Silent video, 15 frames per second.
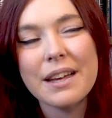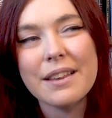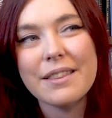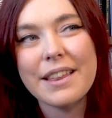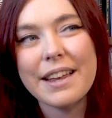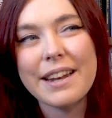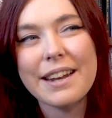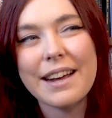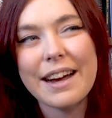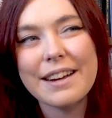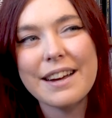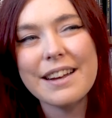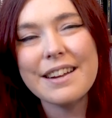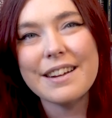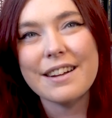then I
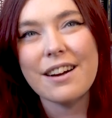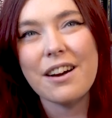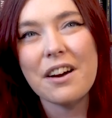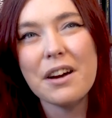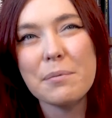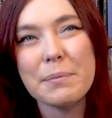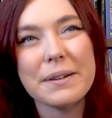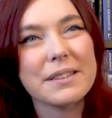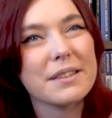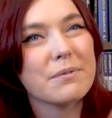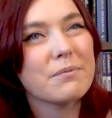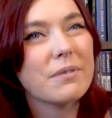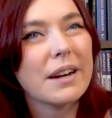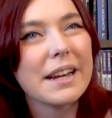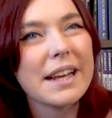kind of can't because I'm
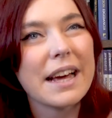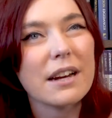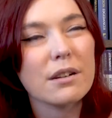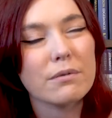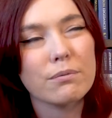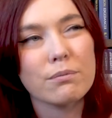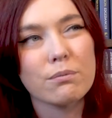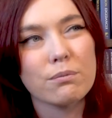running out of